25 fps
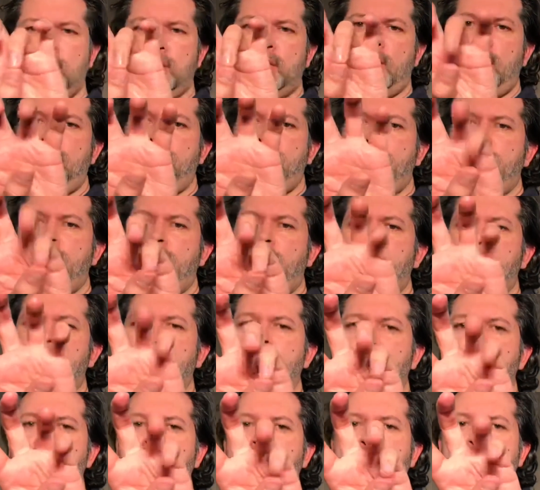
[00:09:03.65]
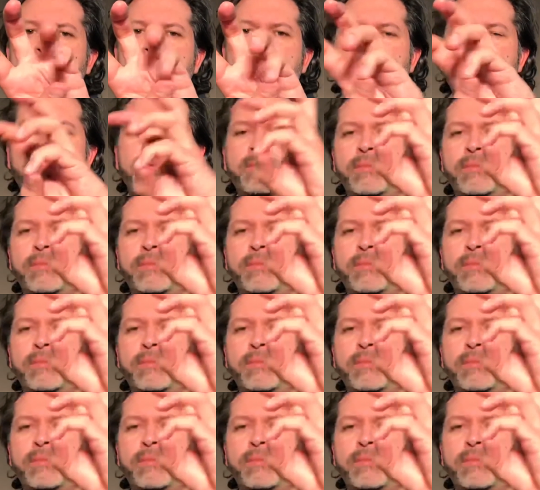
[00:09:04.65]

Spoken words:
And then now your fourth finger.